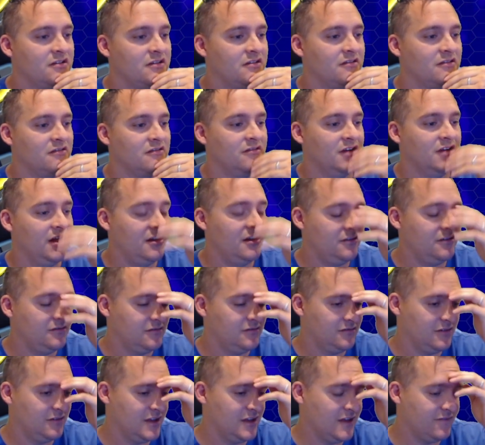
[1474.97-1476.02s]
Well,
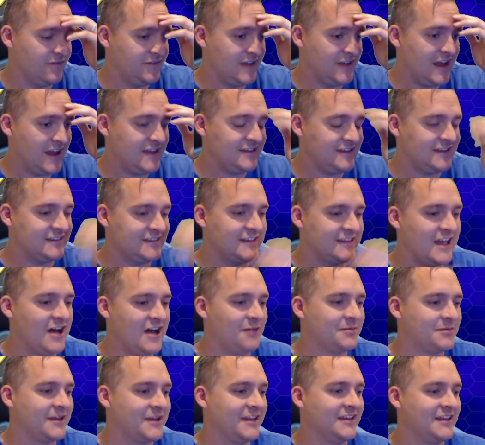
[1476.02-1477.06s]
if Daisy's
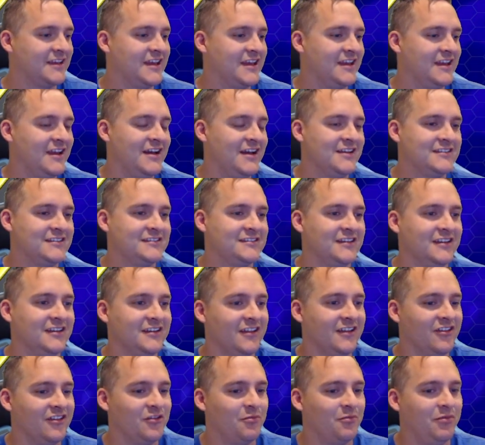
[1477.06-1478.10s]
help can get us
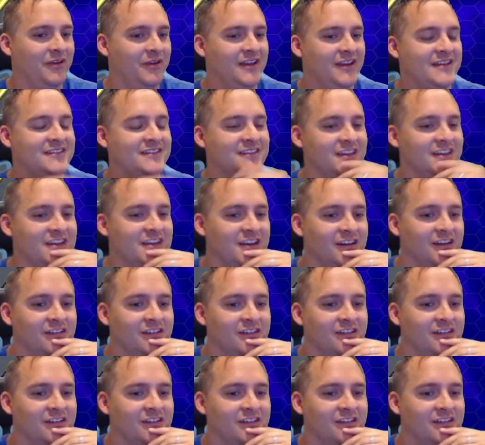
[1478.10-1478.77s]
another Blissey,